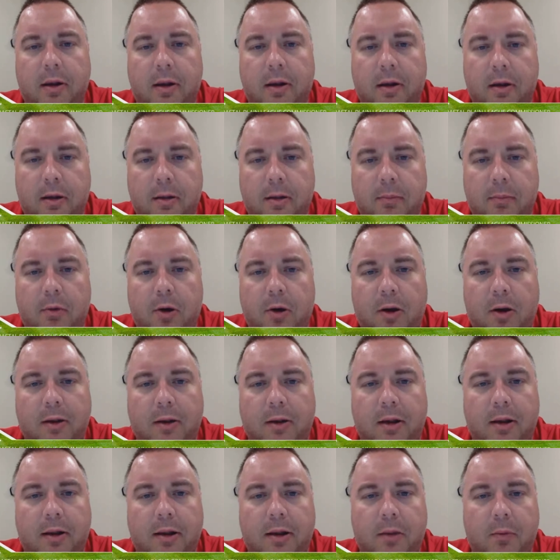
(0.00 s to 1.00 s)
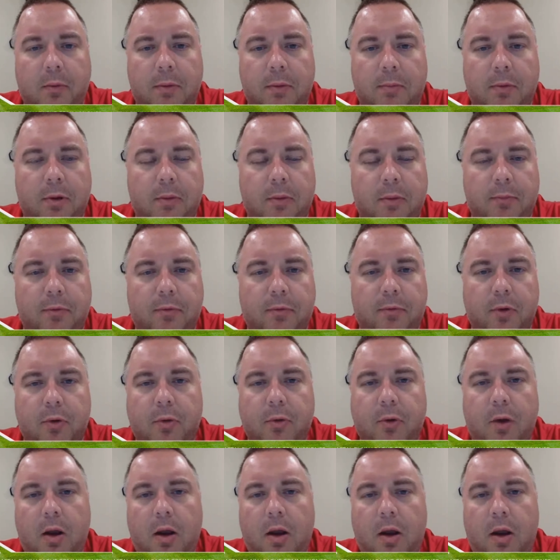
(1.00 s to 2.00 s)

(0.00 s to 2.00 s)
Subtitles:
and the process that we put them through